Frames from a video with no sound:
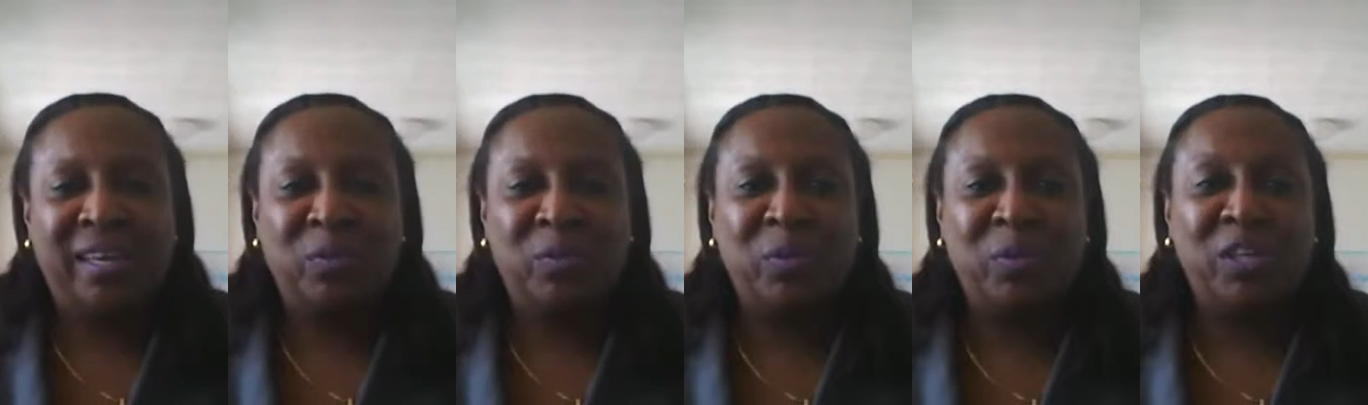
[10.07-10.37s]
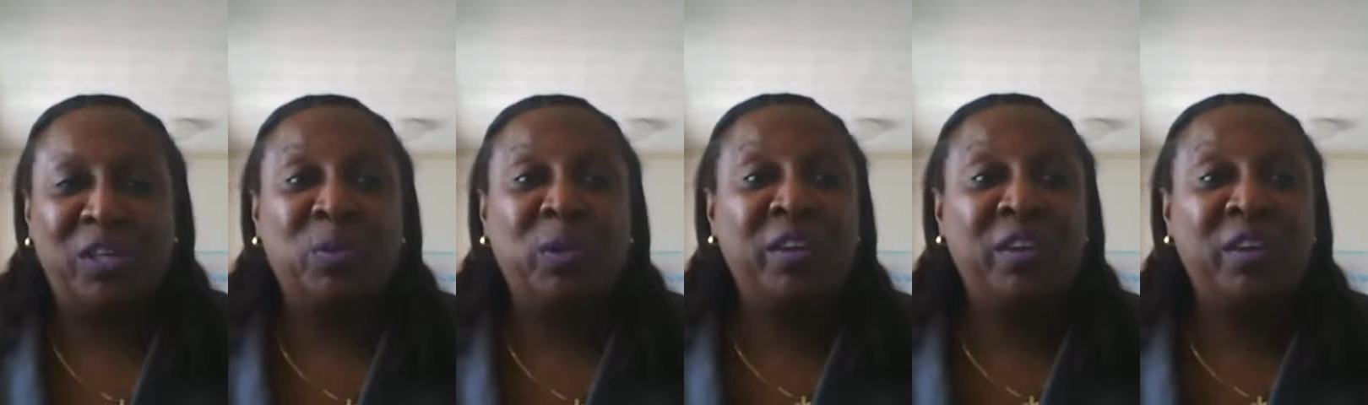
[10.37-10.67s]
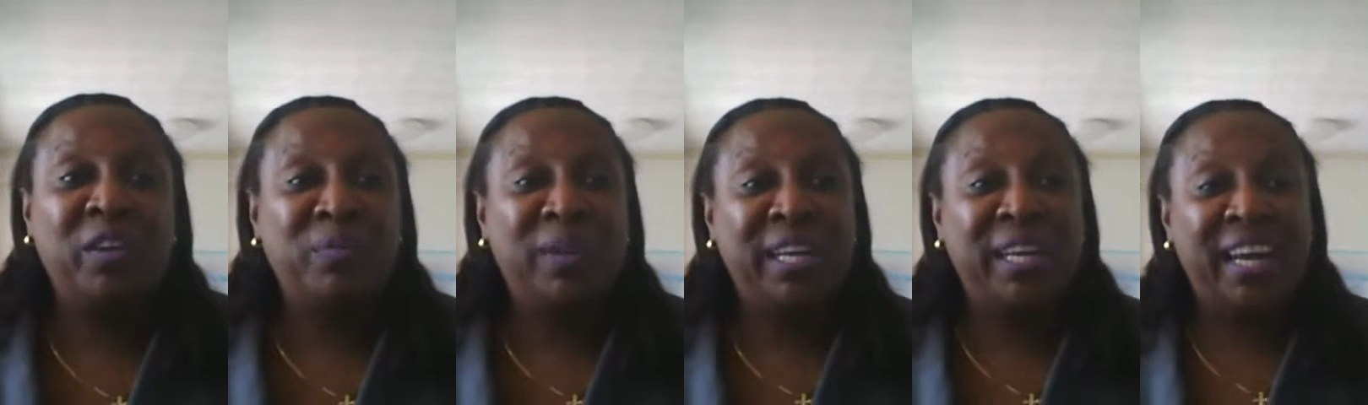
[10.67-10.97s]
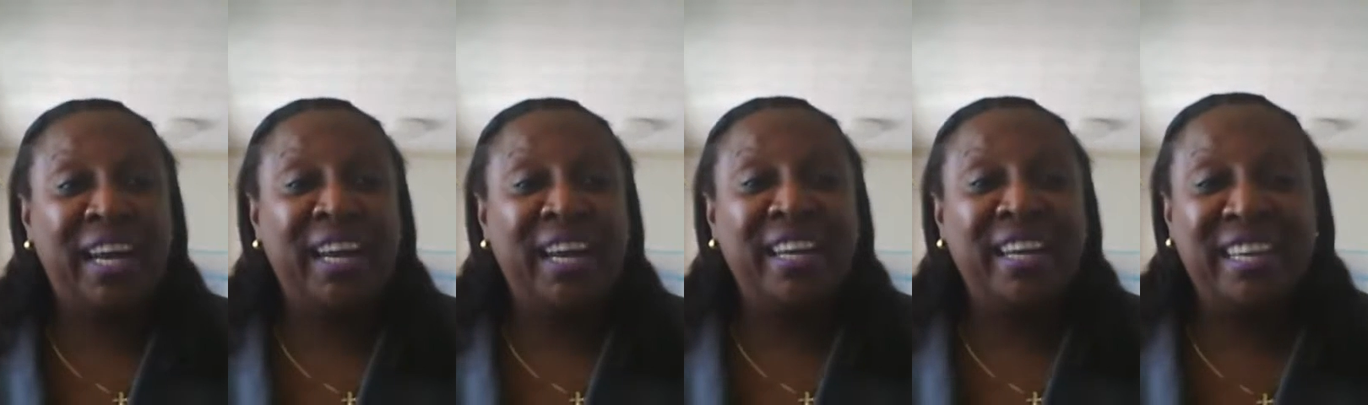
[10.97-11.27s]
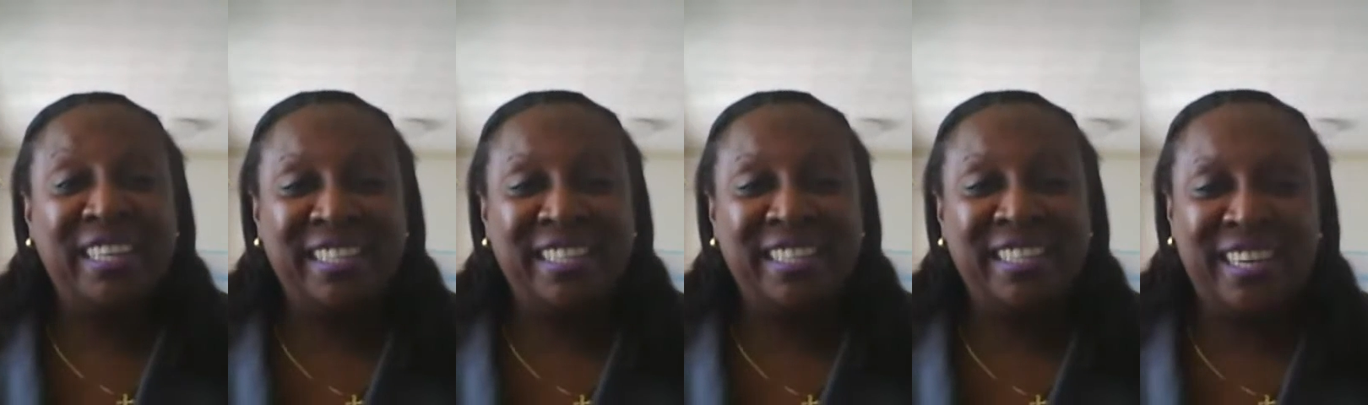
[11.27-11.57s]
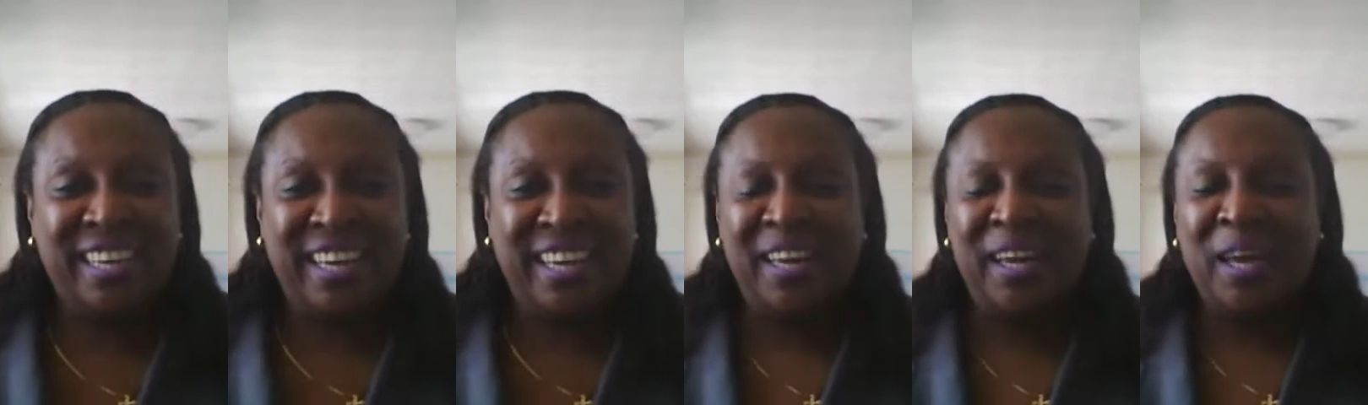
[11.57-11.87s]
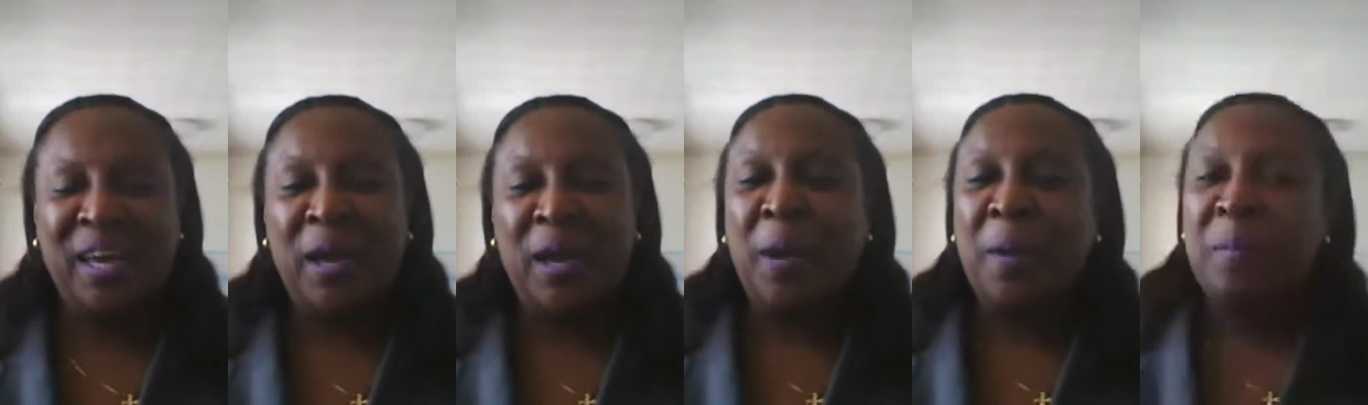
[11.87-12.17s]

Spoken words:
We would have been here yesterday,